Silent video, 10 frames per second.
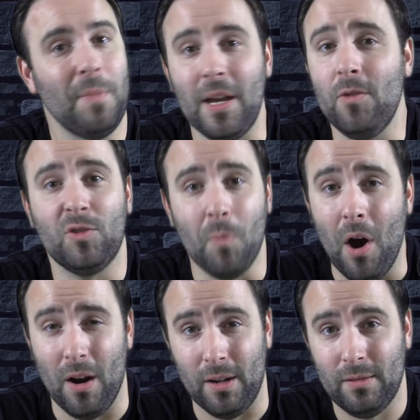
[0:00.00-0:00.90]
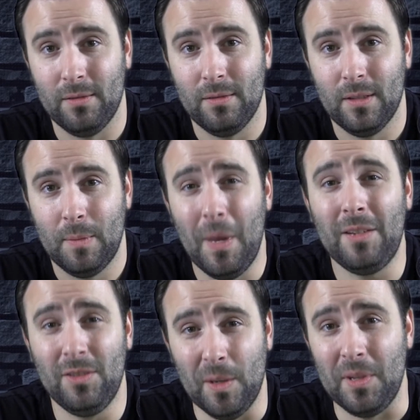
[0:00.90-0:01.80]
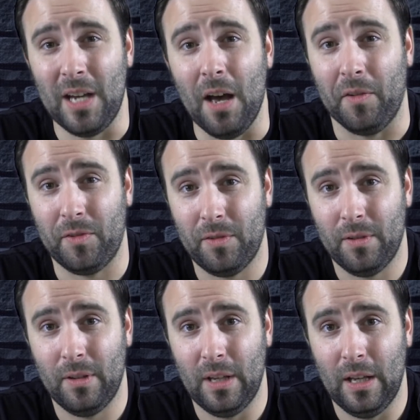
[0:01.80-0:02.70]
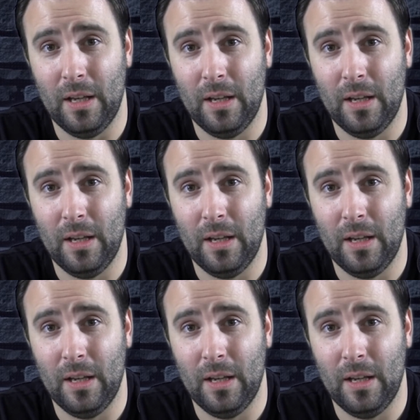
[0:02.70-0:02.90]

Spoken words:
It doesn't make you smart. It makes you something else.